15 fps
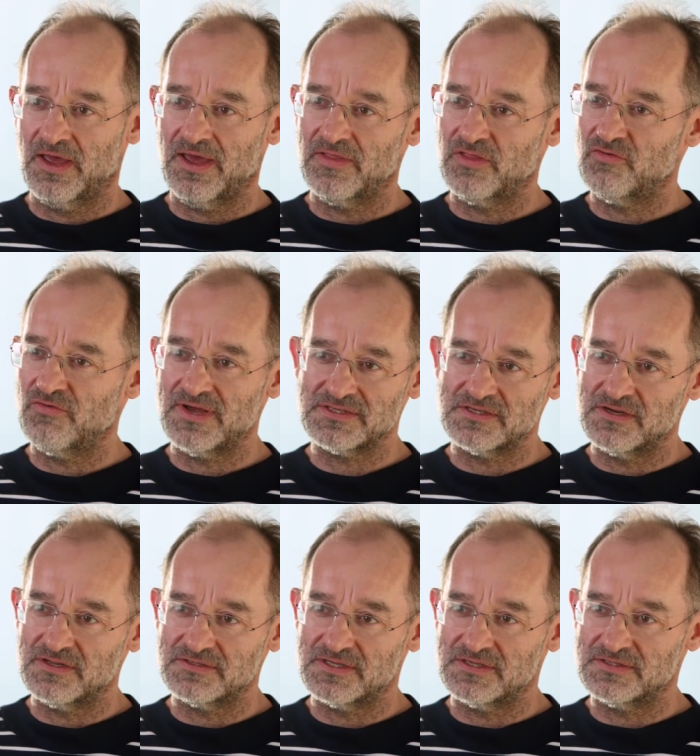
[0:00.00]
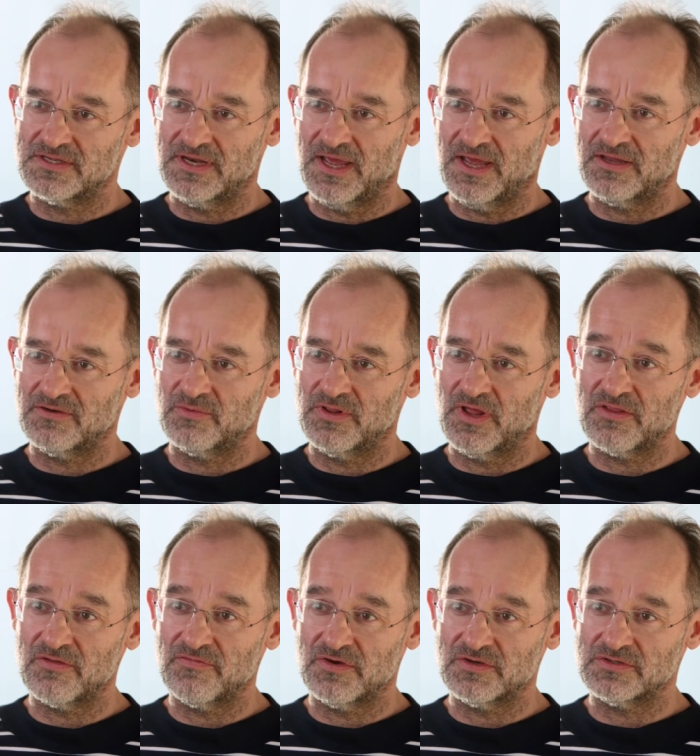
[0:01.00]
and the resonances it had with
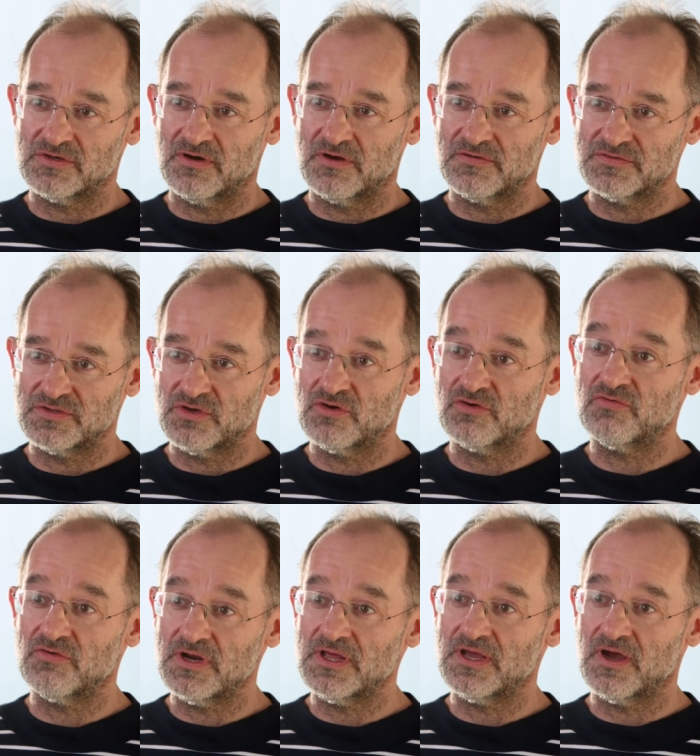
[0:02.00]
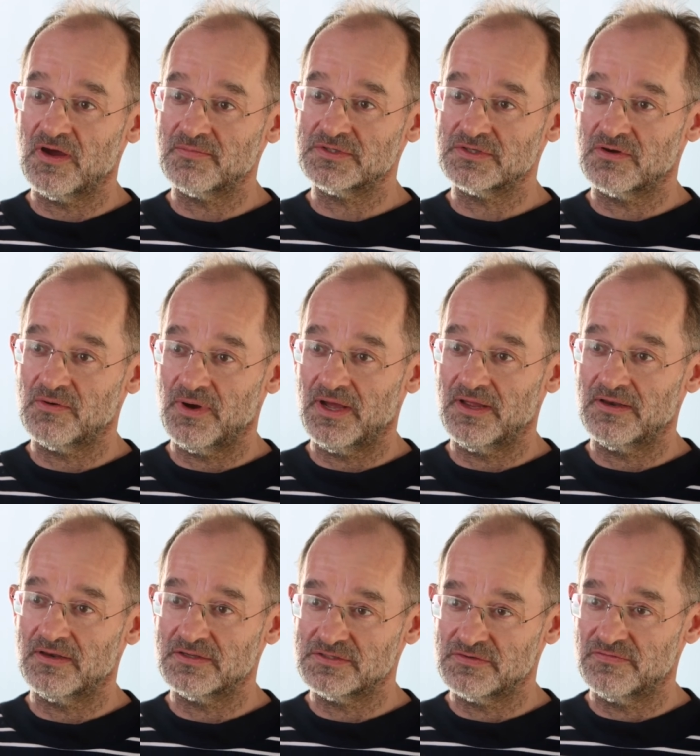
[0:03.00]
other photographs, you could really come to quite
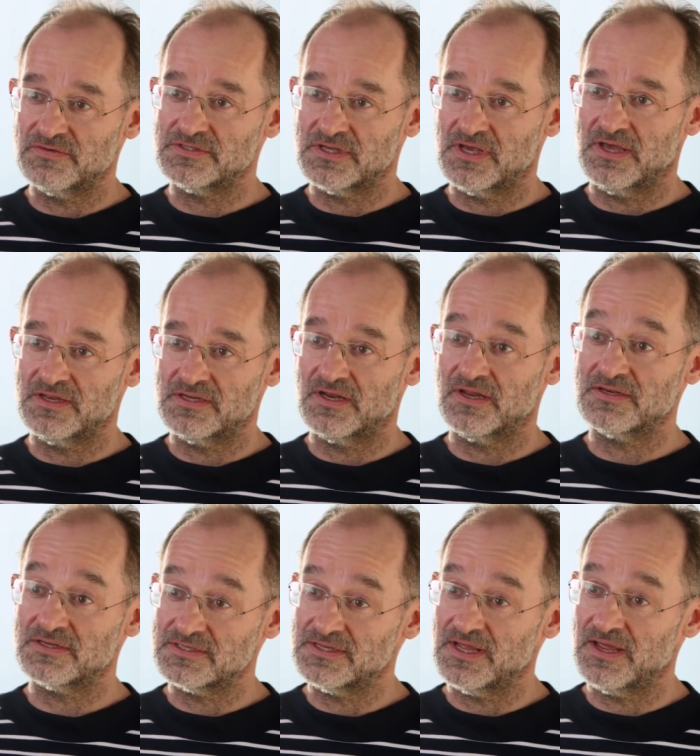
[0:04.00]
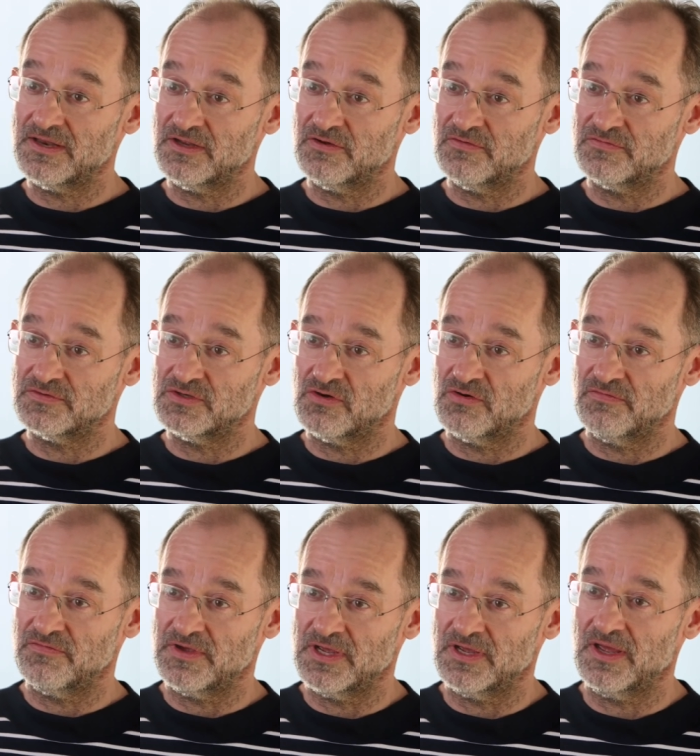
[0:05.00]
a sophisticated understanding of
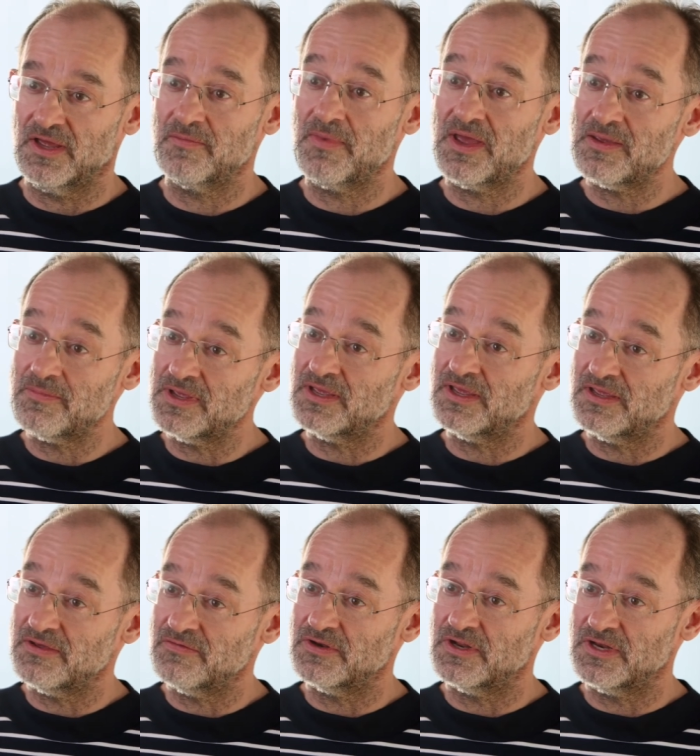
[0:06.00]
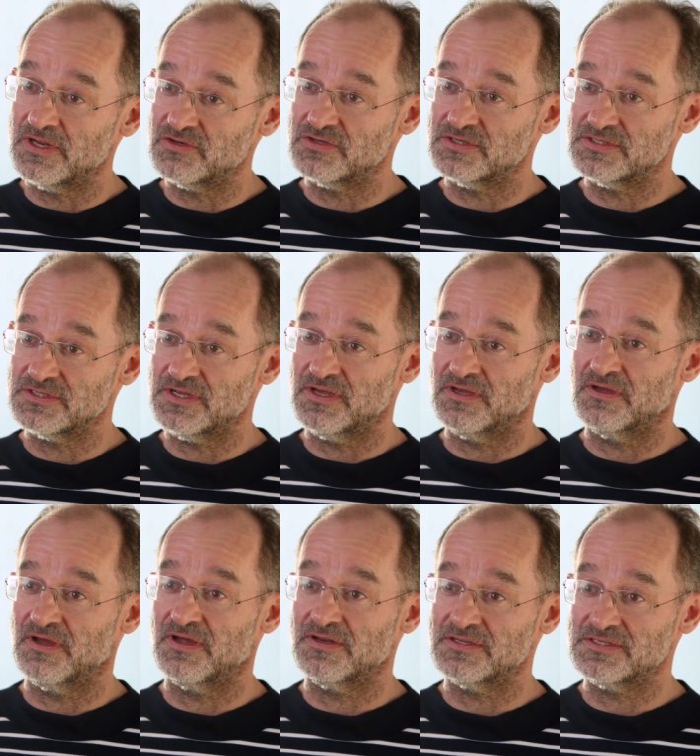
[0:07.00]
photography and maybe even an interesting
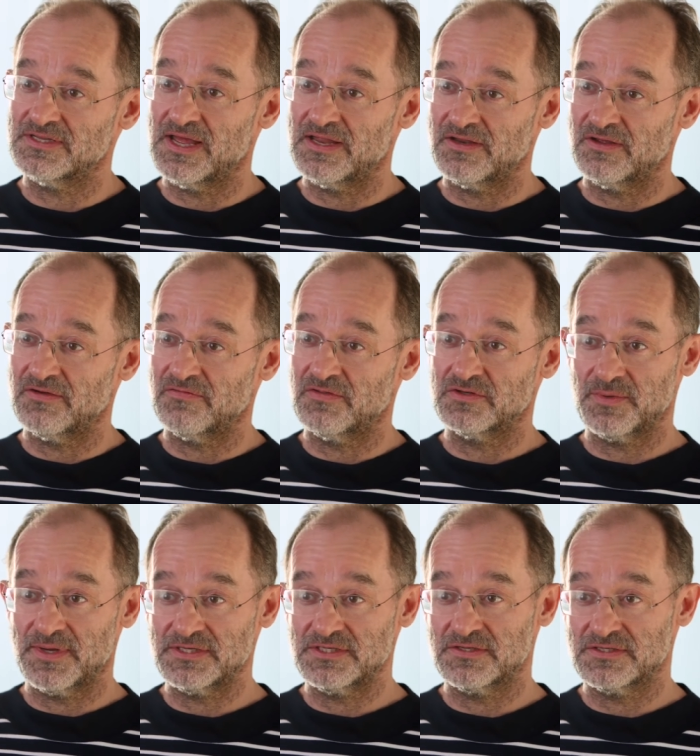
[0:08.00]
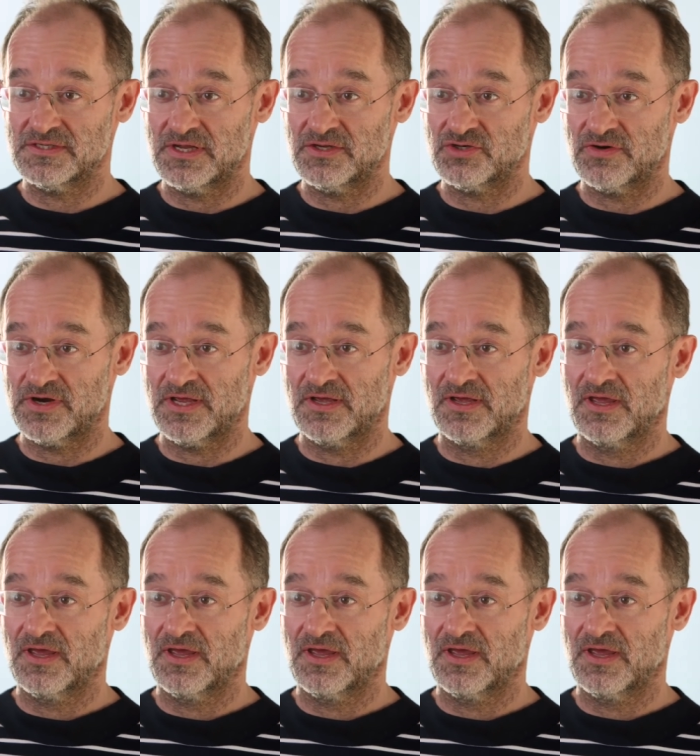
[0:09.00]
understanding of the 20th century.